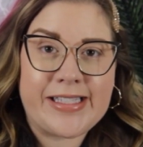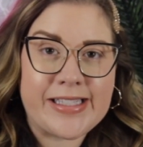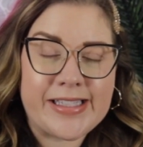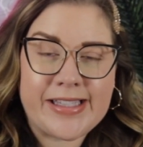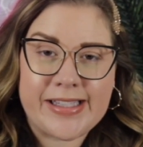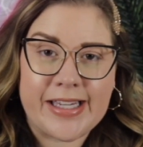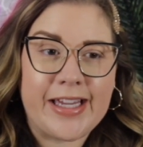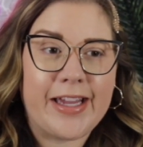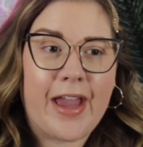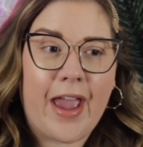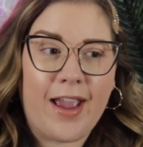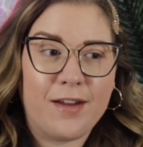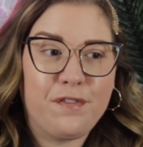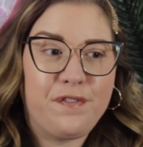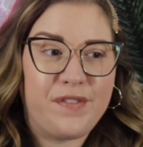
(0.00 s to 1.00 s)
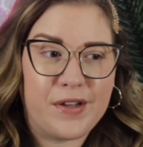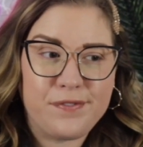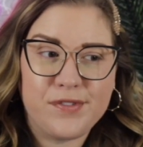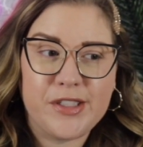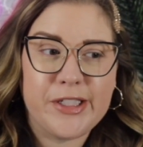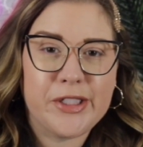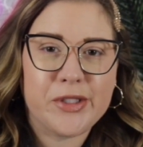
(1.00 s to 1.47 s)
to see a
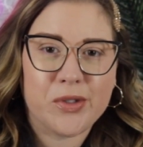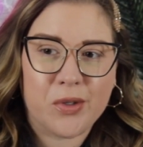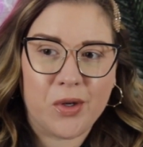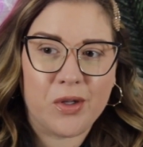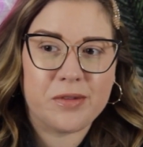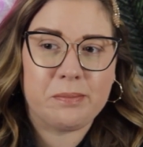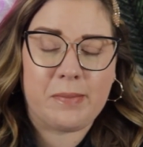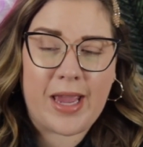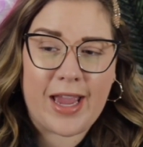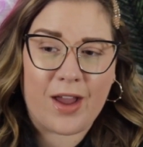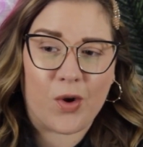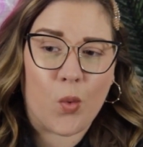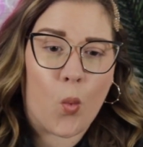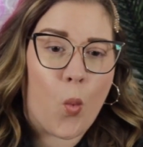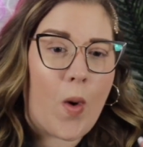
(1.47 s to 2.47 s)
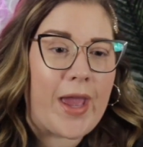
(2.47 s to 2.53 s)
50-year-old man